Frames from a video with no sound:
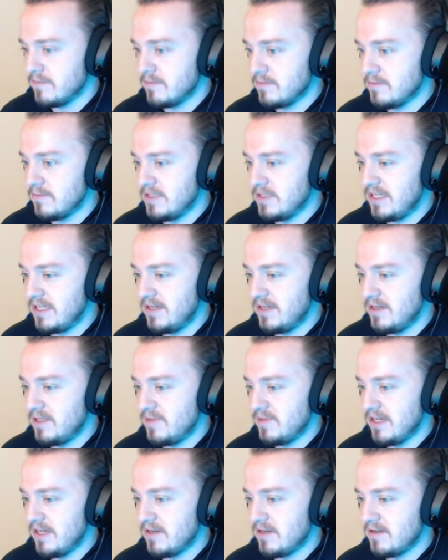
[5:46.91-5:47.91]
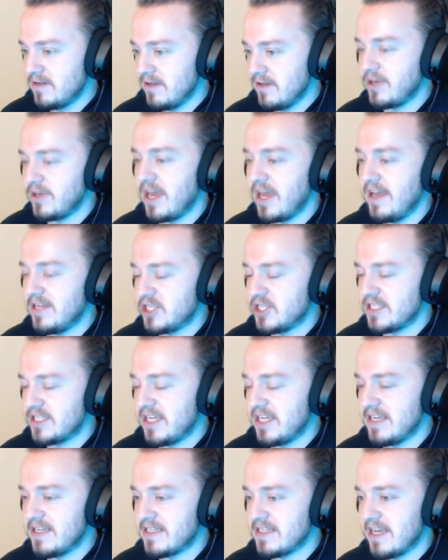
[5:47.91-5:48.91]
Is Dane us back? Okay, it's just
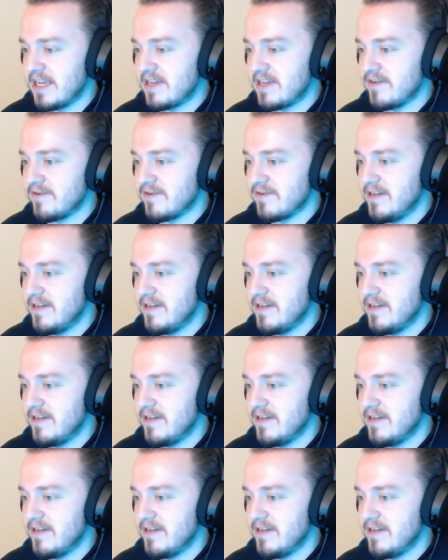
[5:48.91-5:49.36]
taking a second.